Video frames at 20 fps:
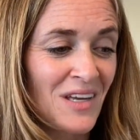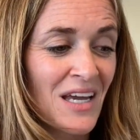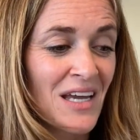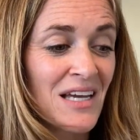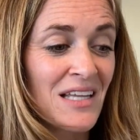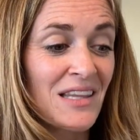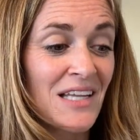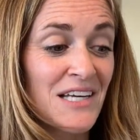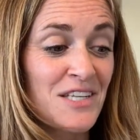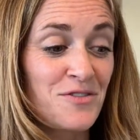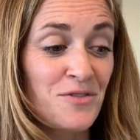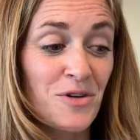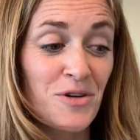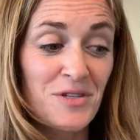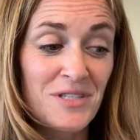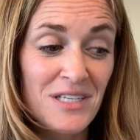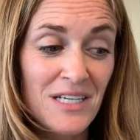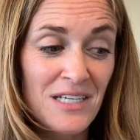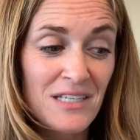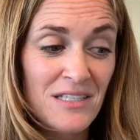Las
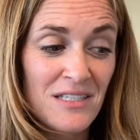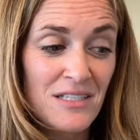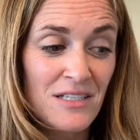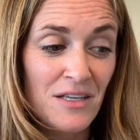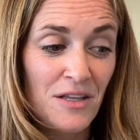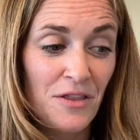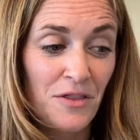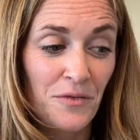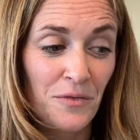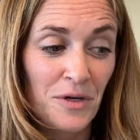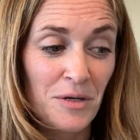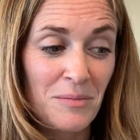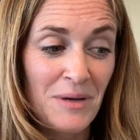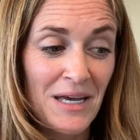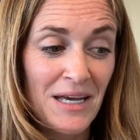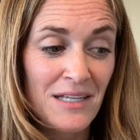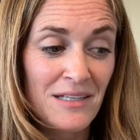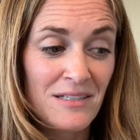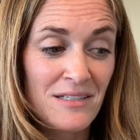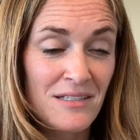Rosas, 3
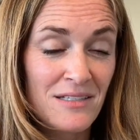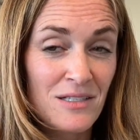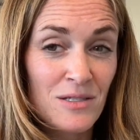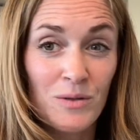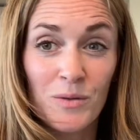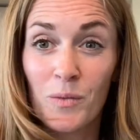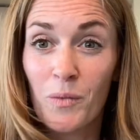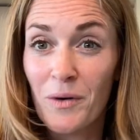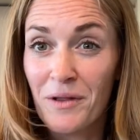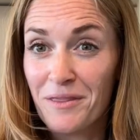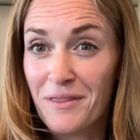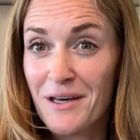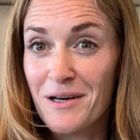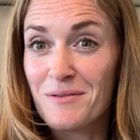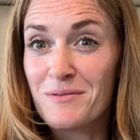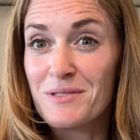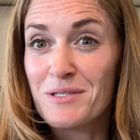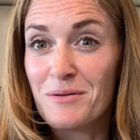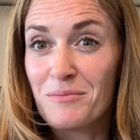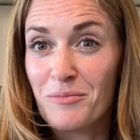beds,
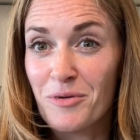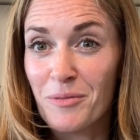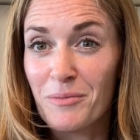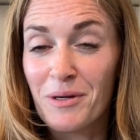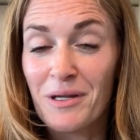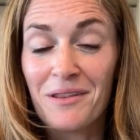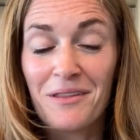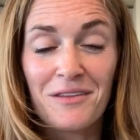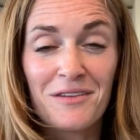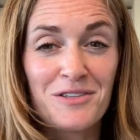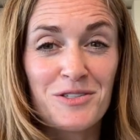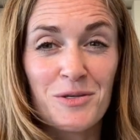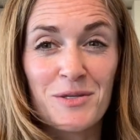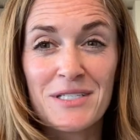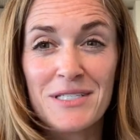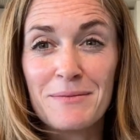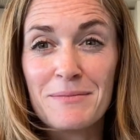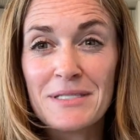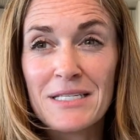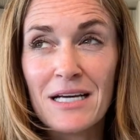1,000 per month. So it
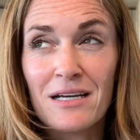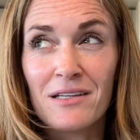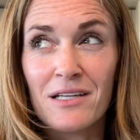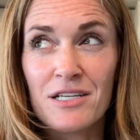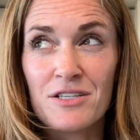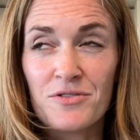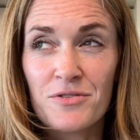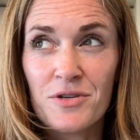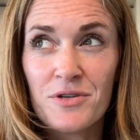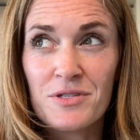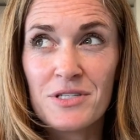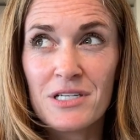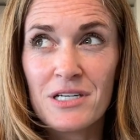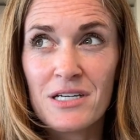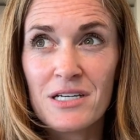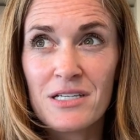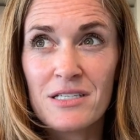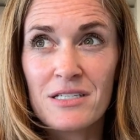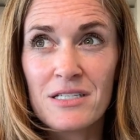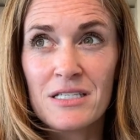seems like Las
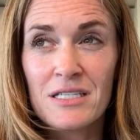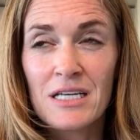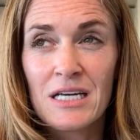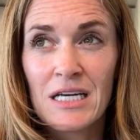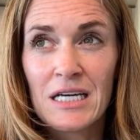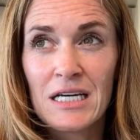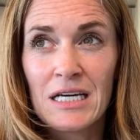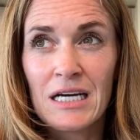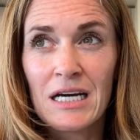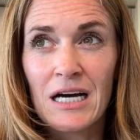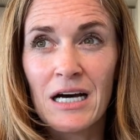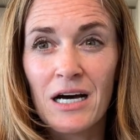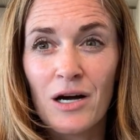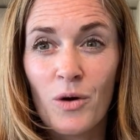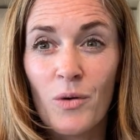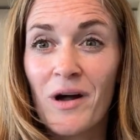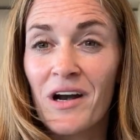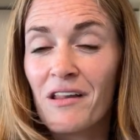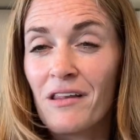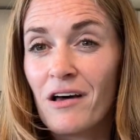Rosas,
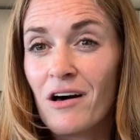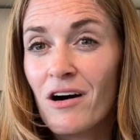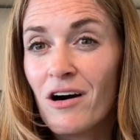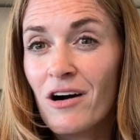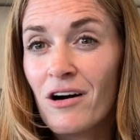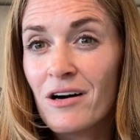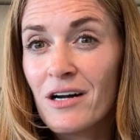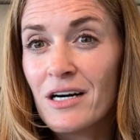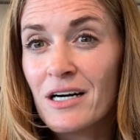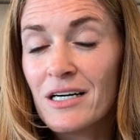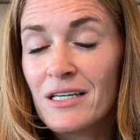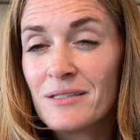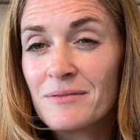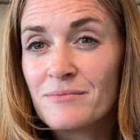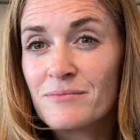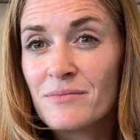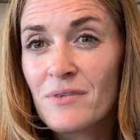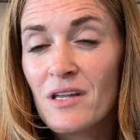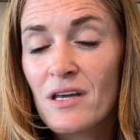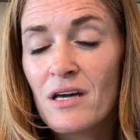Guadalajara,
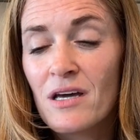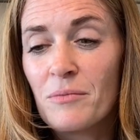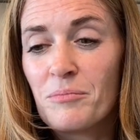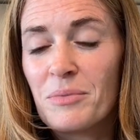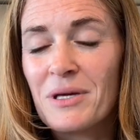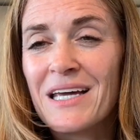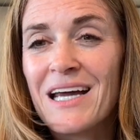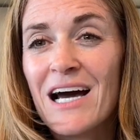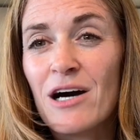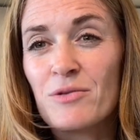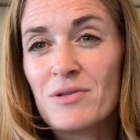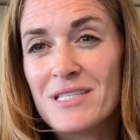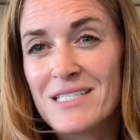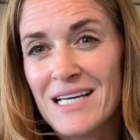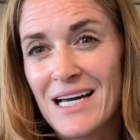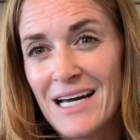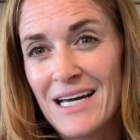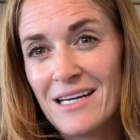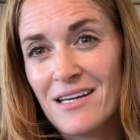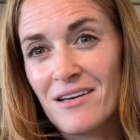being
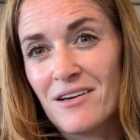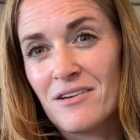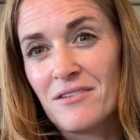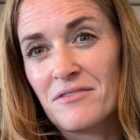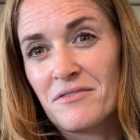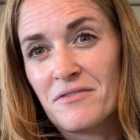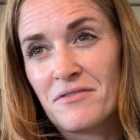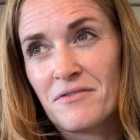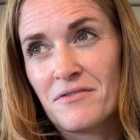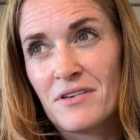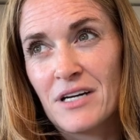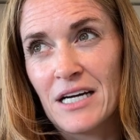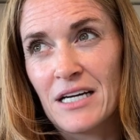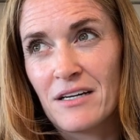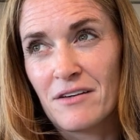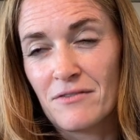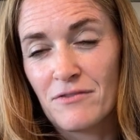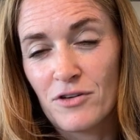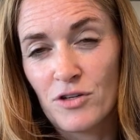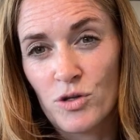outside of kind
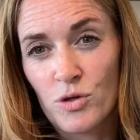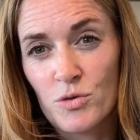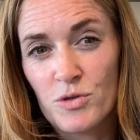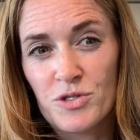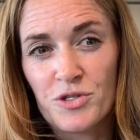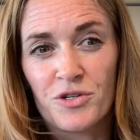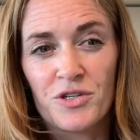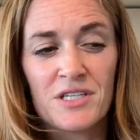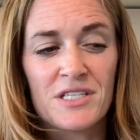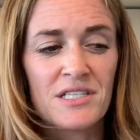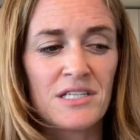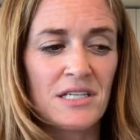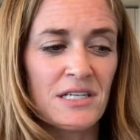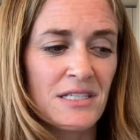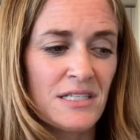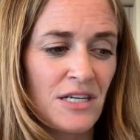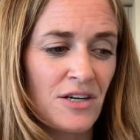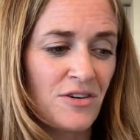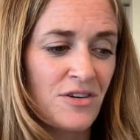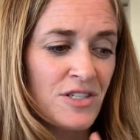of closer to city
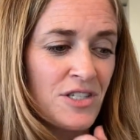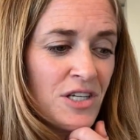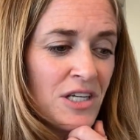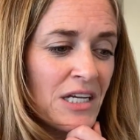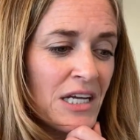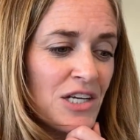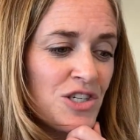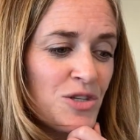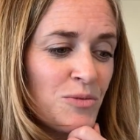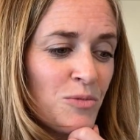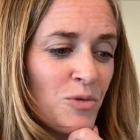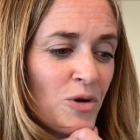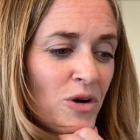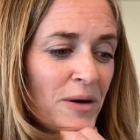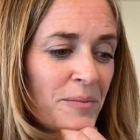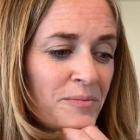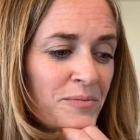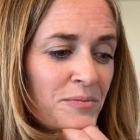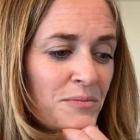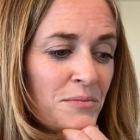center is going to get you
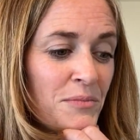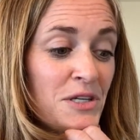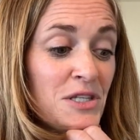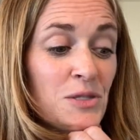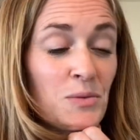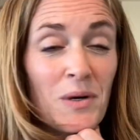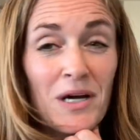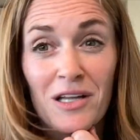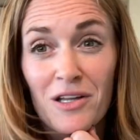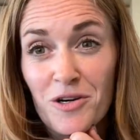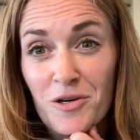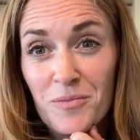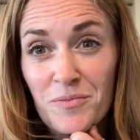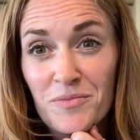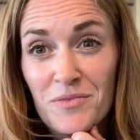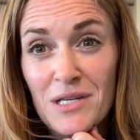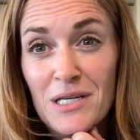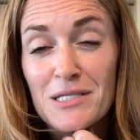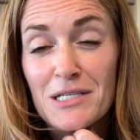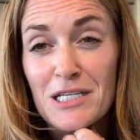more. Pozuelo
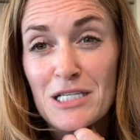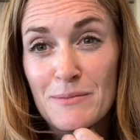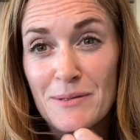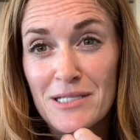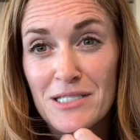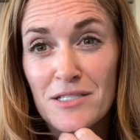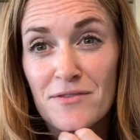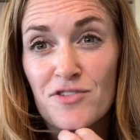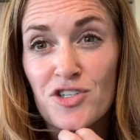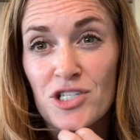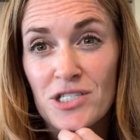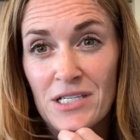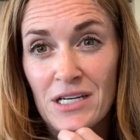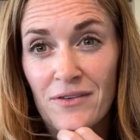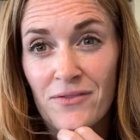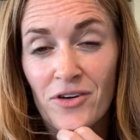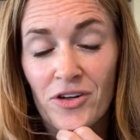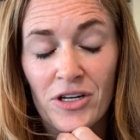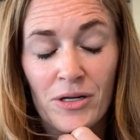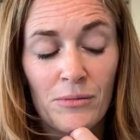is expensive, just like
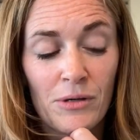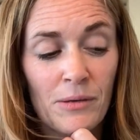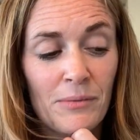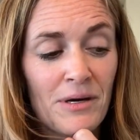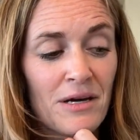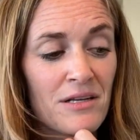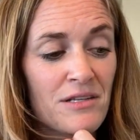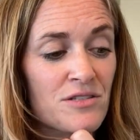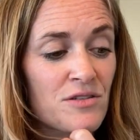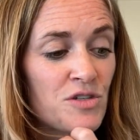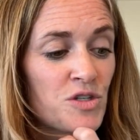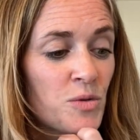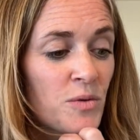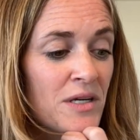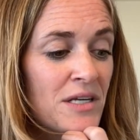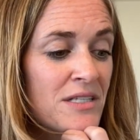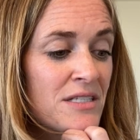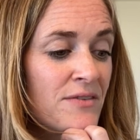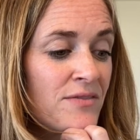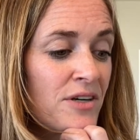Valdebebas, so
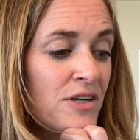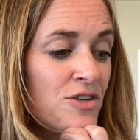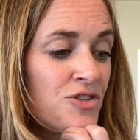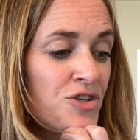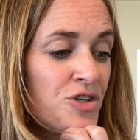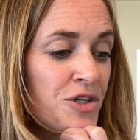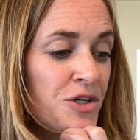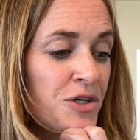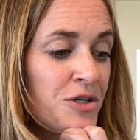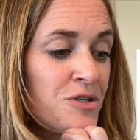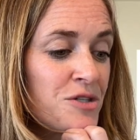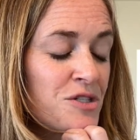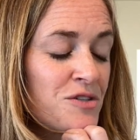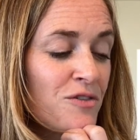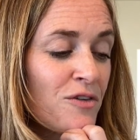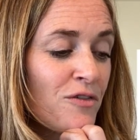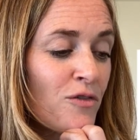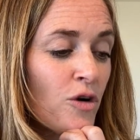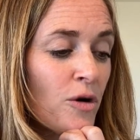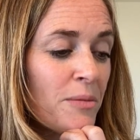2,700 euros for
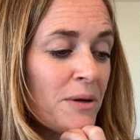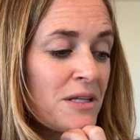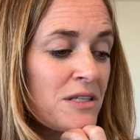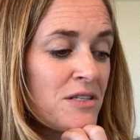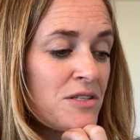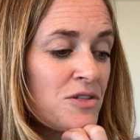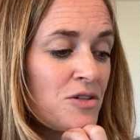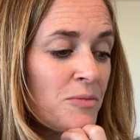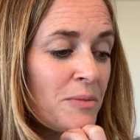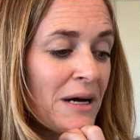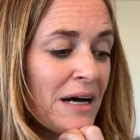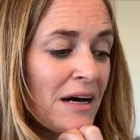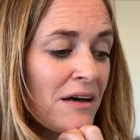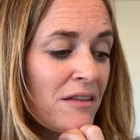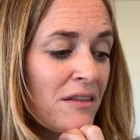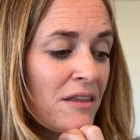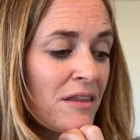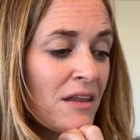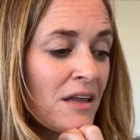4 beds, 2 baths.